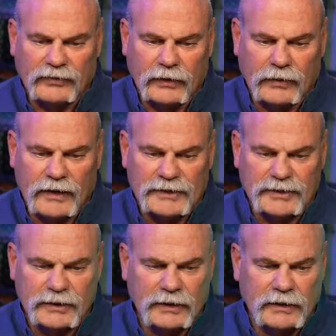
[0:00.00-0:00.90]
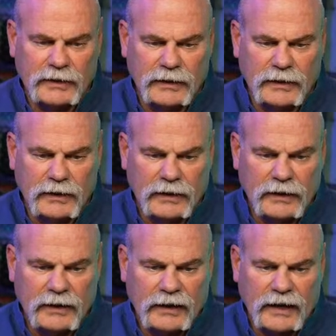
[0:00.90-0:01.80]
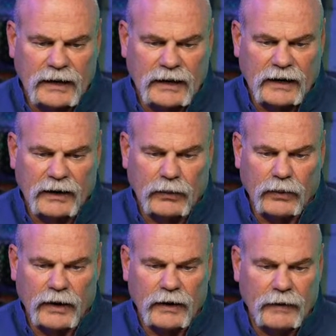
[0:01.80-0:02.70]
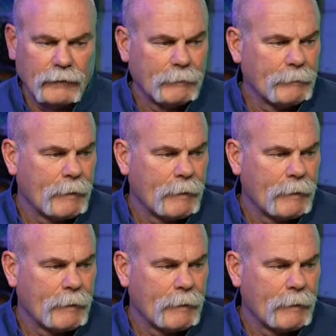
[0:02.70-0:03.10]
so that should kind of hanging around.